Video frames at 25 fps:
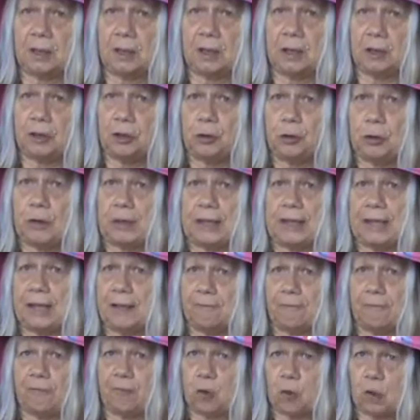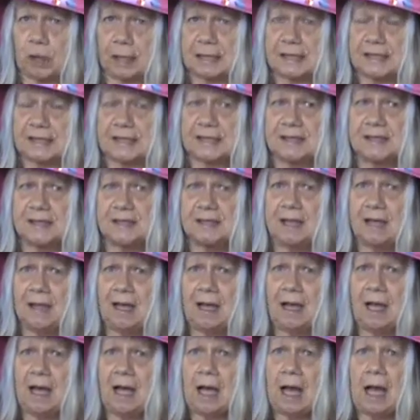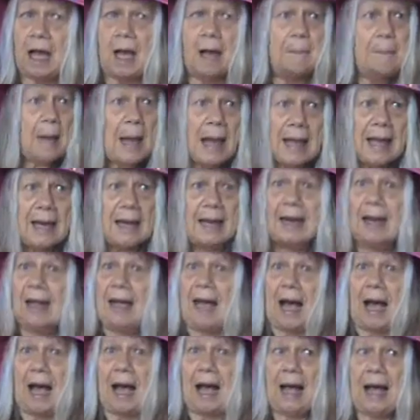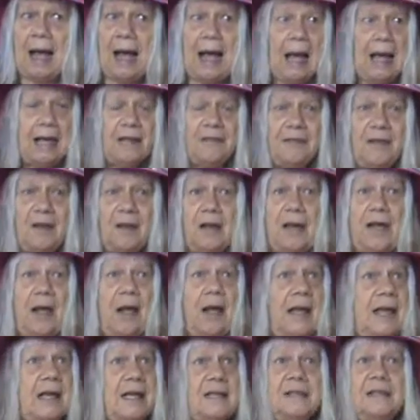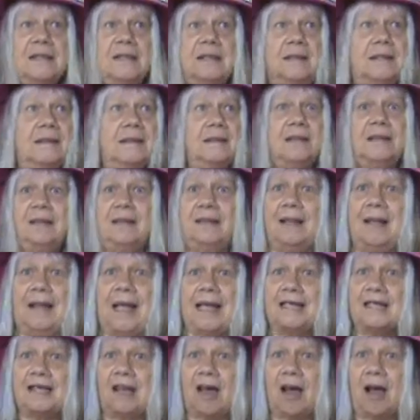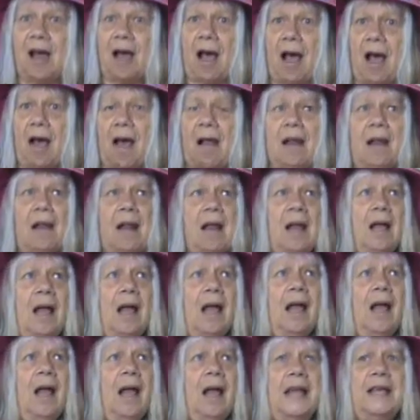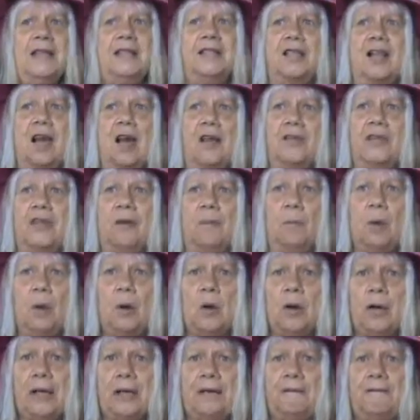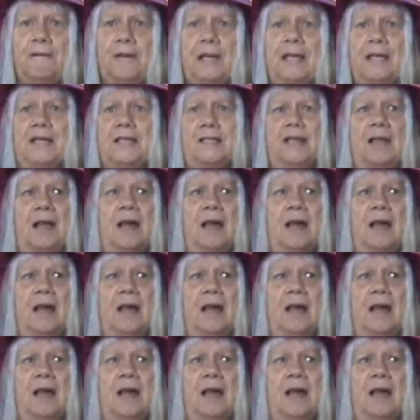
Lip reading: unique voice, but I thought he's got all, He's got the motive. He's